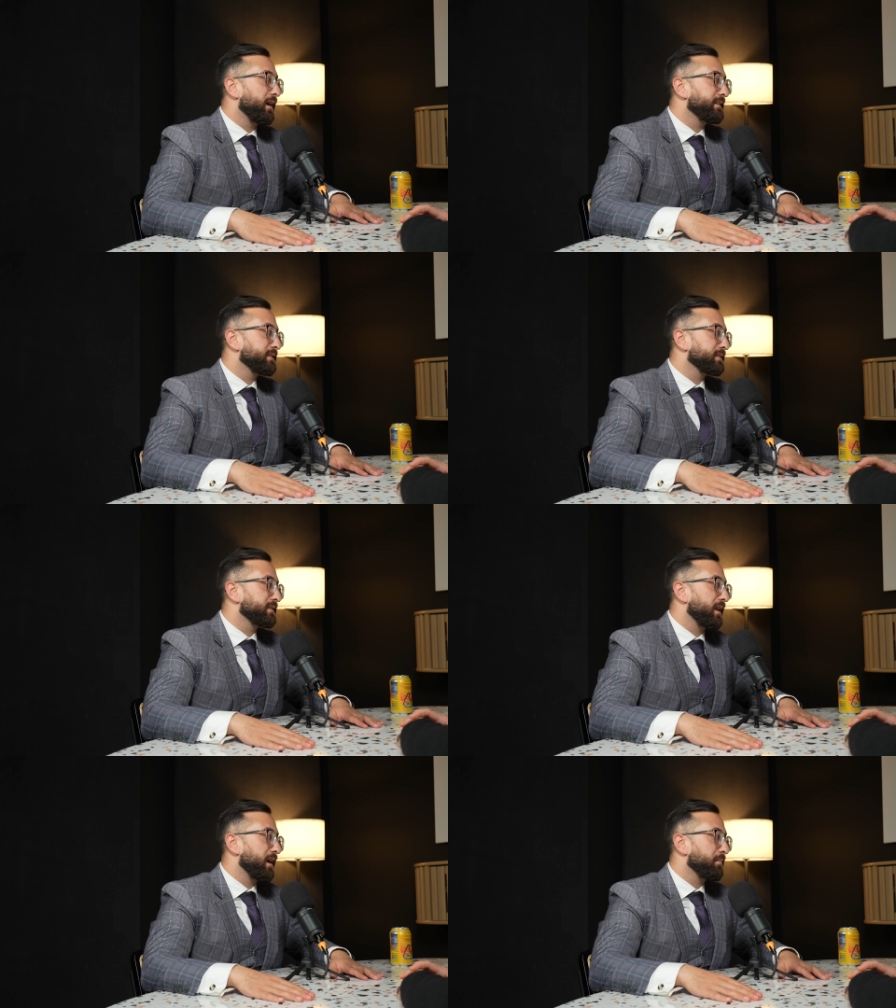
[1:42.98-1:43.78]
I
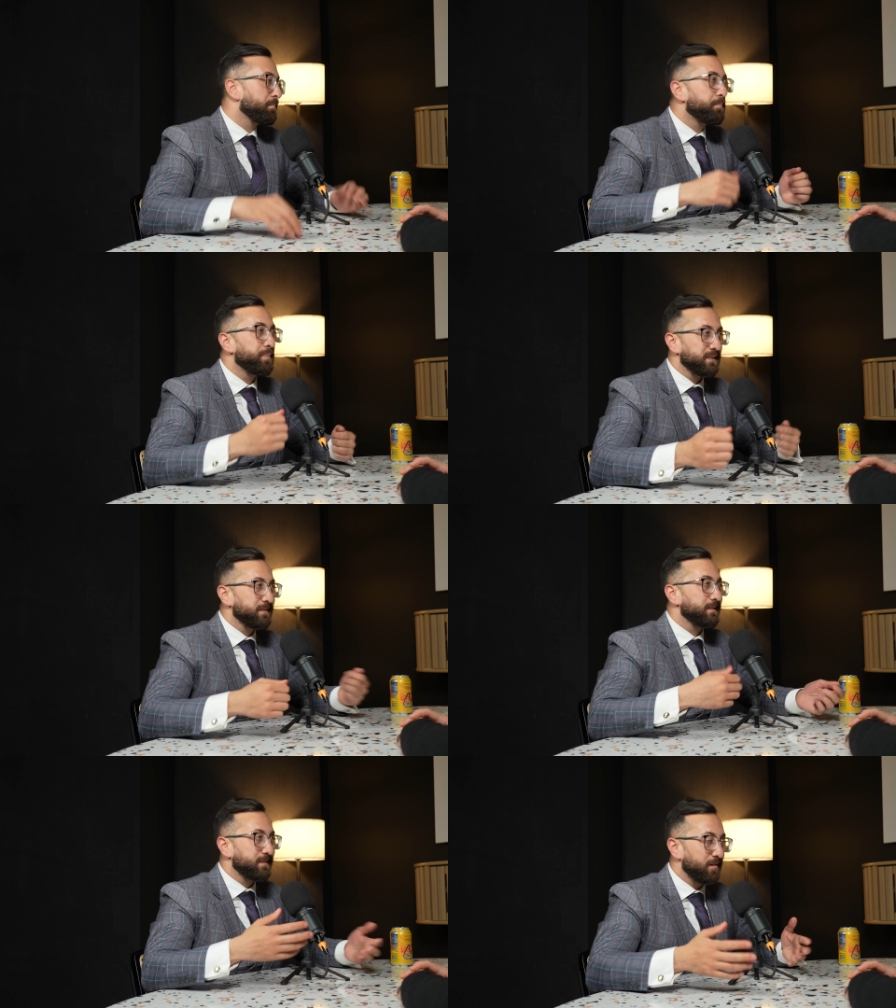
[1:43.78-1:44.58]
just like
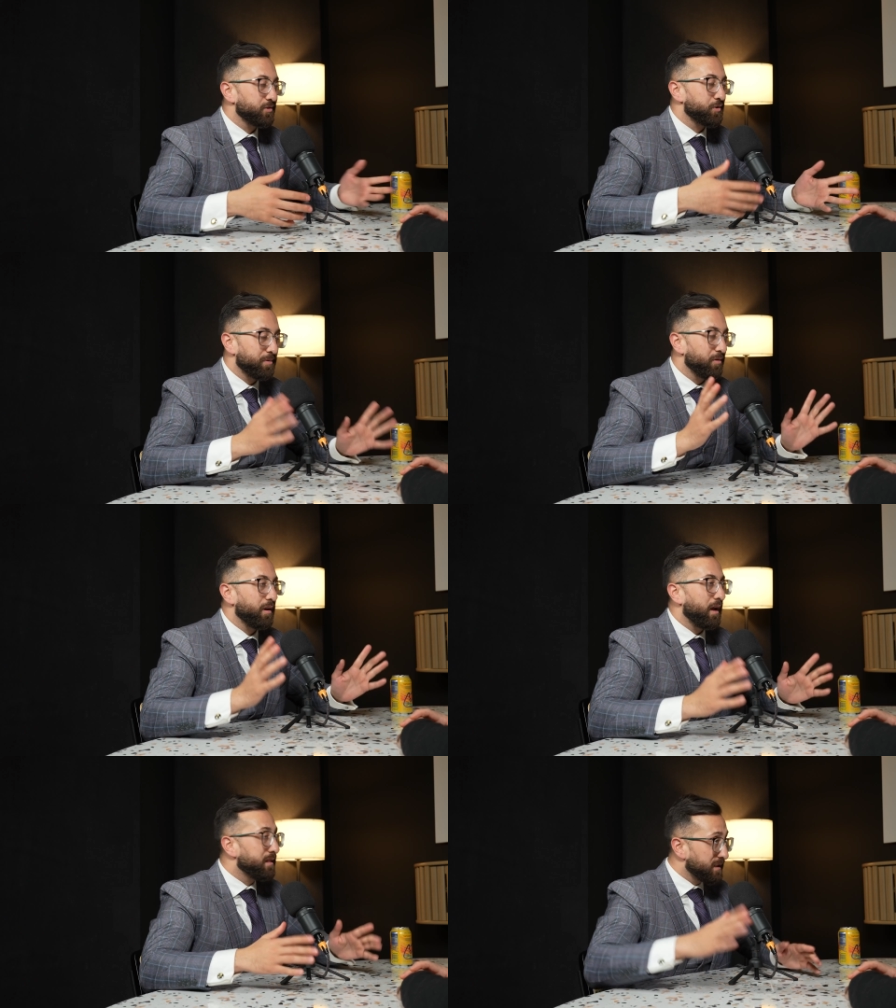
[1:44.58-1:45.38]
business and entrepreneur,
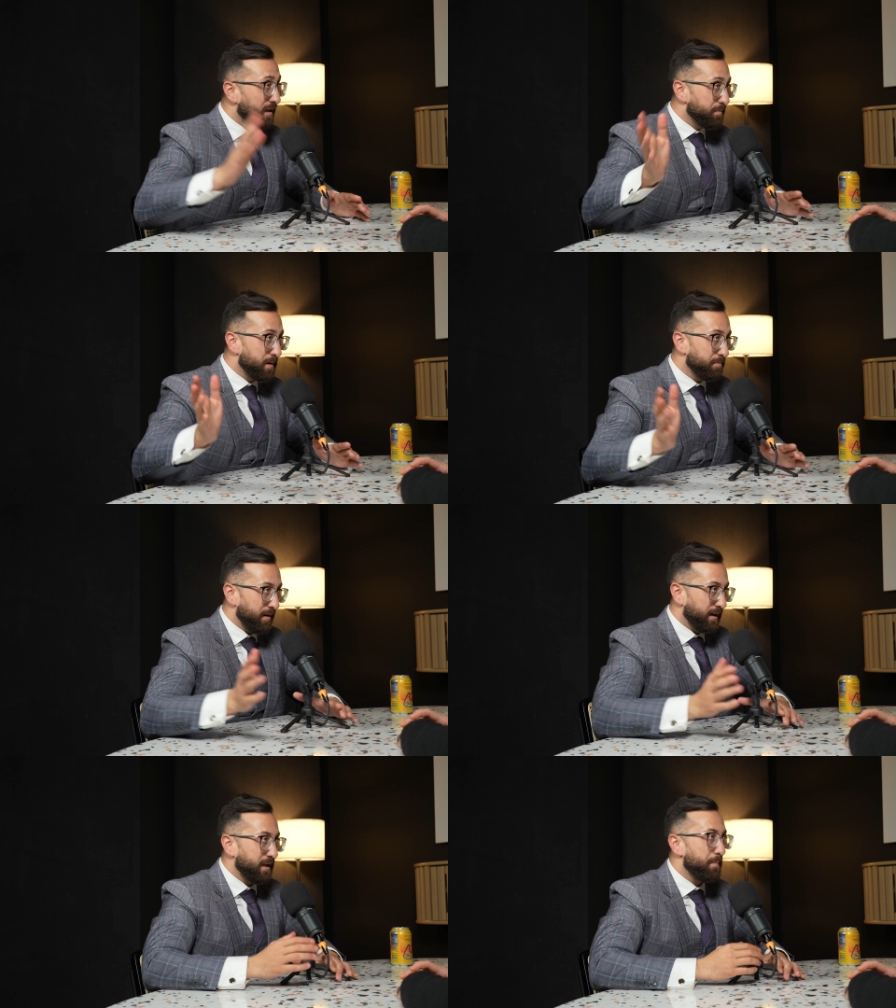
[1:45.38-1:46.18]
and, and there's other people
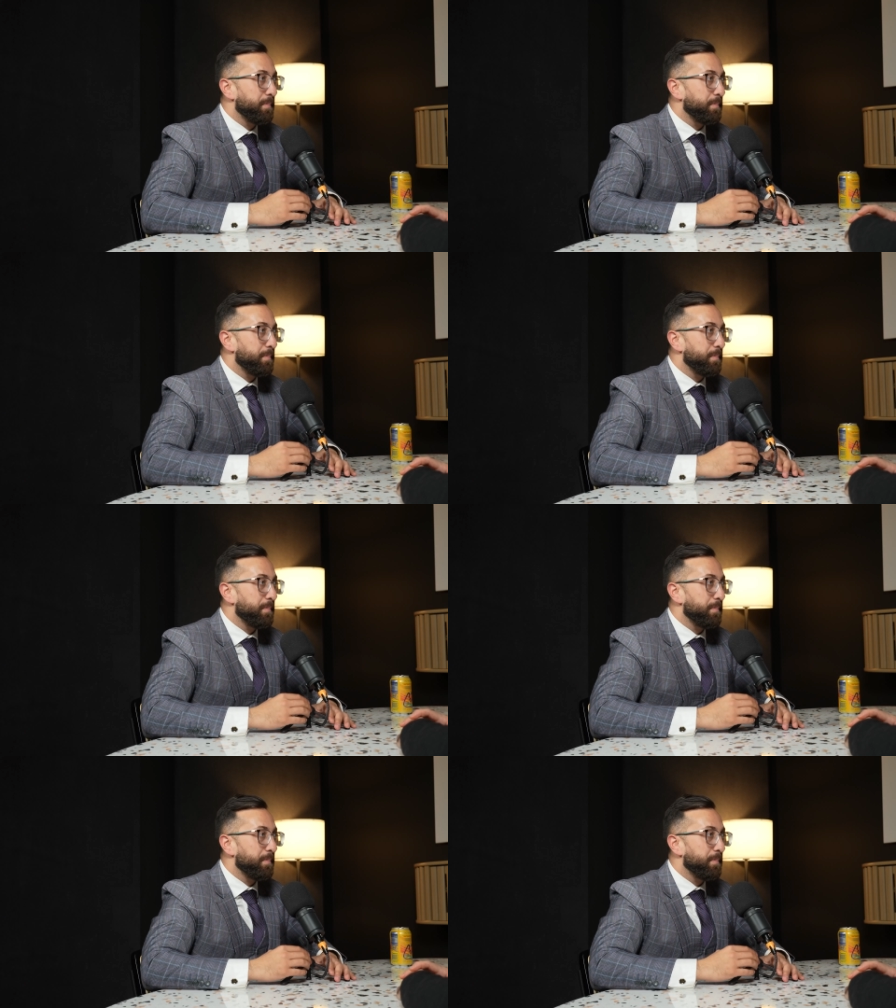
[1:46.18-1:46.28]
like that.